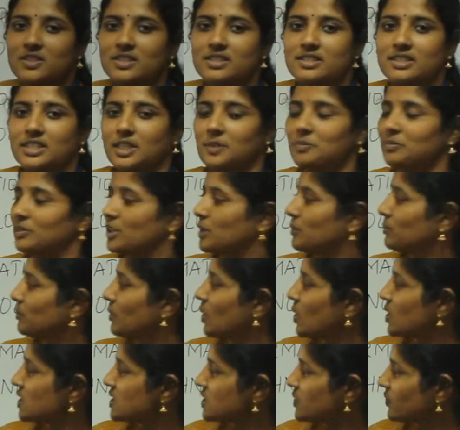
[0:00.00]
system, the
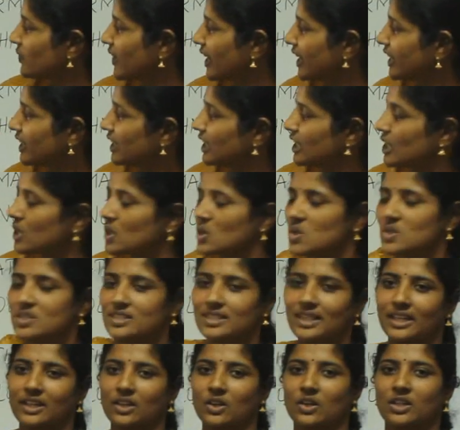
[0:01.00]
most widely used
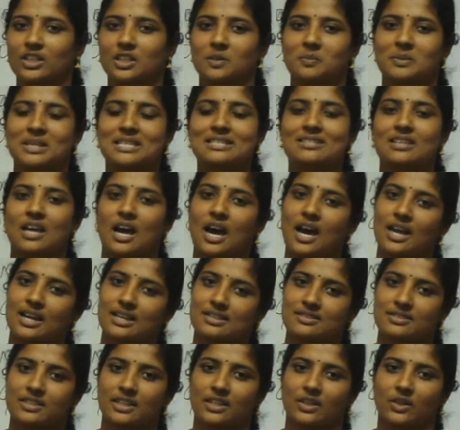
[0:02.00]
algorithm is
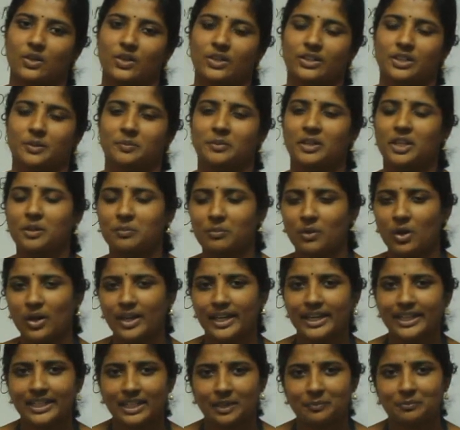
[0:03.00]
RSA algorithm. In
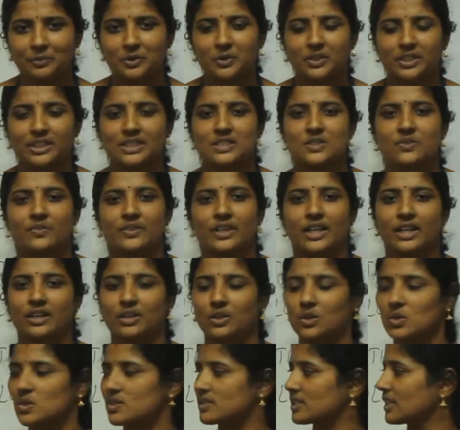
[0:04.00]
modern computers, we
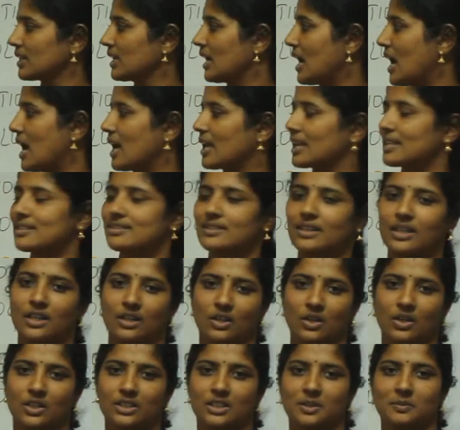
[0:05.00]
are using RSA
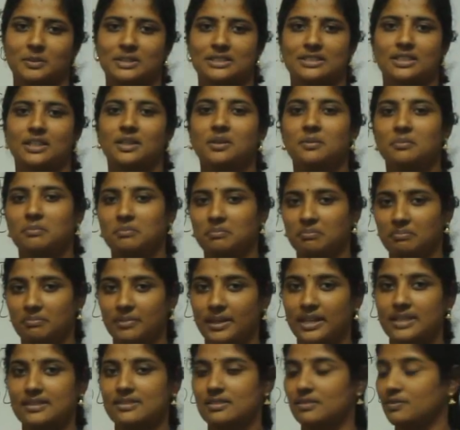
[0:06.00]
algorithm as the
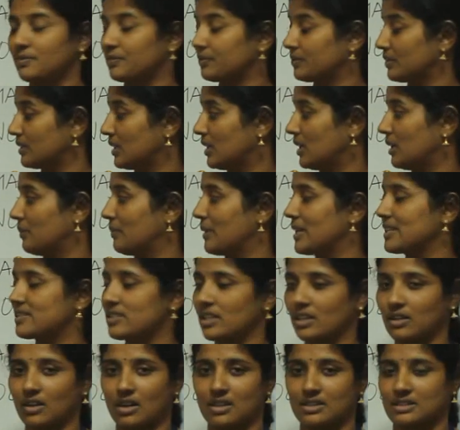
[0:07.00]

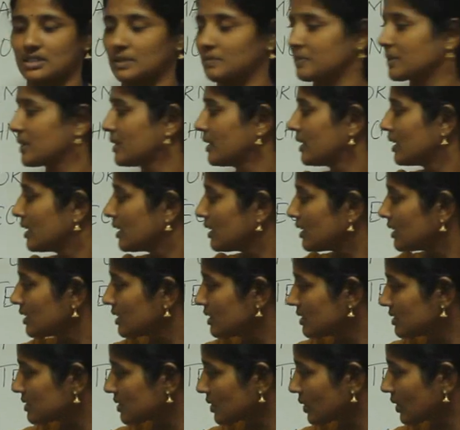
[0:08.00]
basic concept.
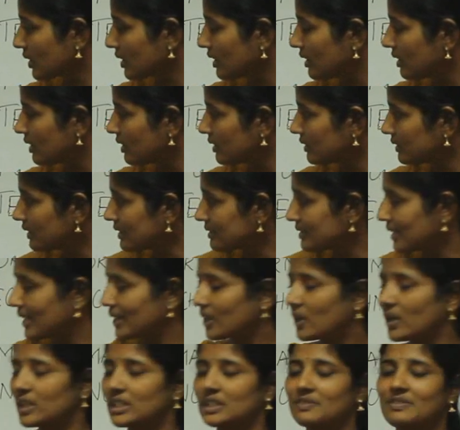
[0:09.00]
So this
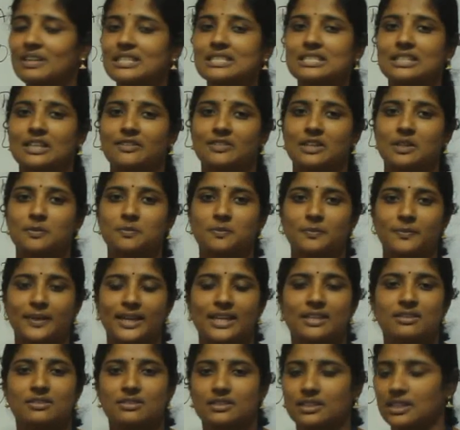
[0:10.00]
algorithm was developed
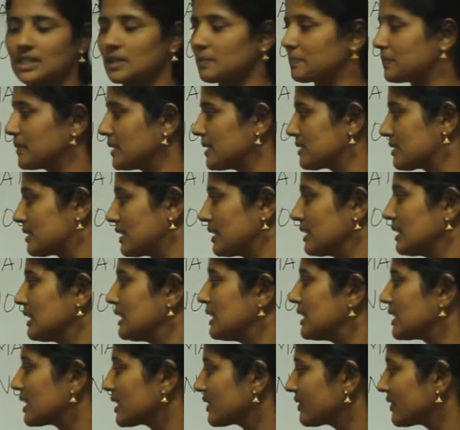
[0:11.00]
by 3 persons,
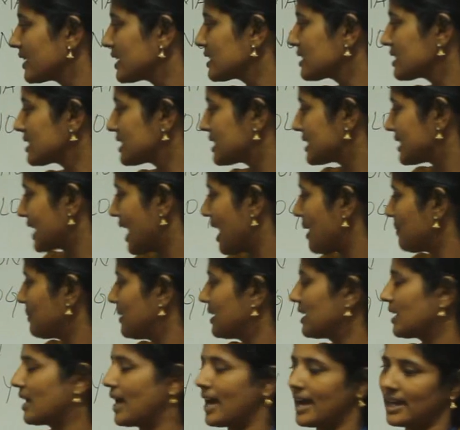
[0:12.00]
Rivers,
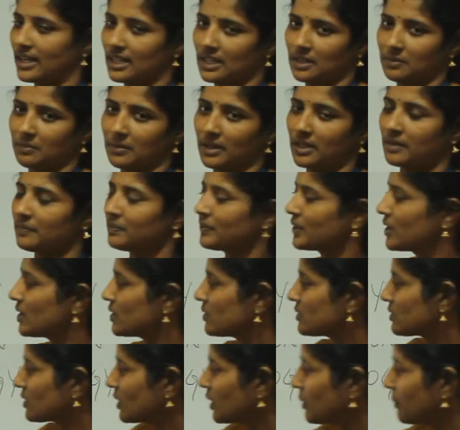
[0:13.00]
Shamir, Adelman.
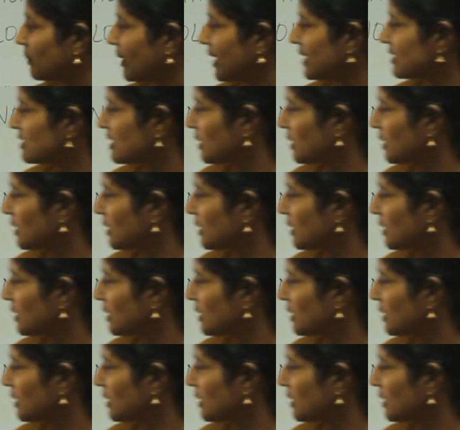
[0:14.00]
So based